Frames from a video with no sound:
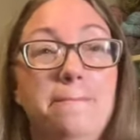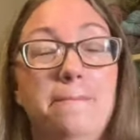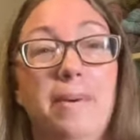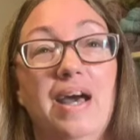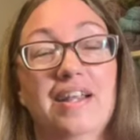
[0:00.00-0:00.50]

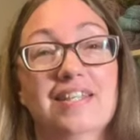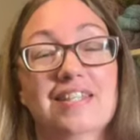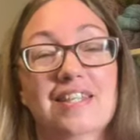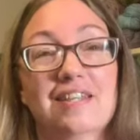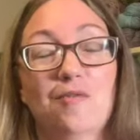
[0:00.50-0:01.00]

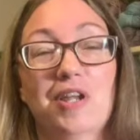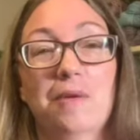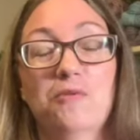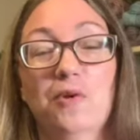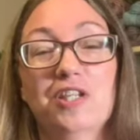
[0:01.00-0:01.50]
But what
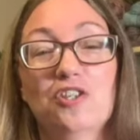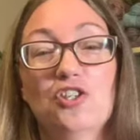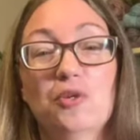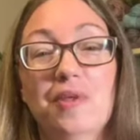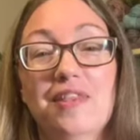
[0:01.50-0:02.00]
I'm going to
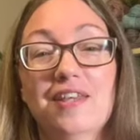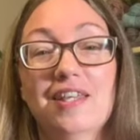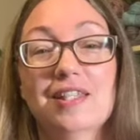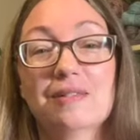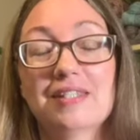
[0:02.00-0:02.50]
do with it
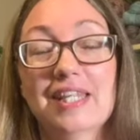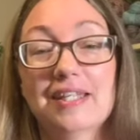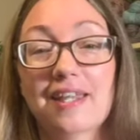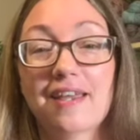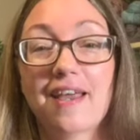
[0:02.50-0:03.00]
is knit
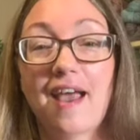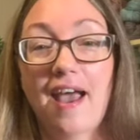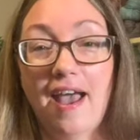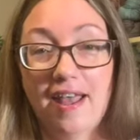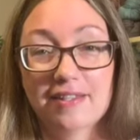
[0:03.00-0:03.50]

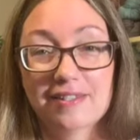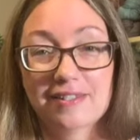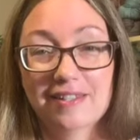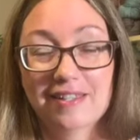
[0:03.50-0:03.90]
hats.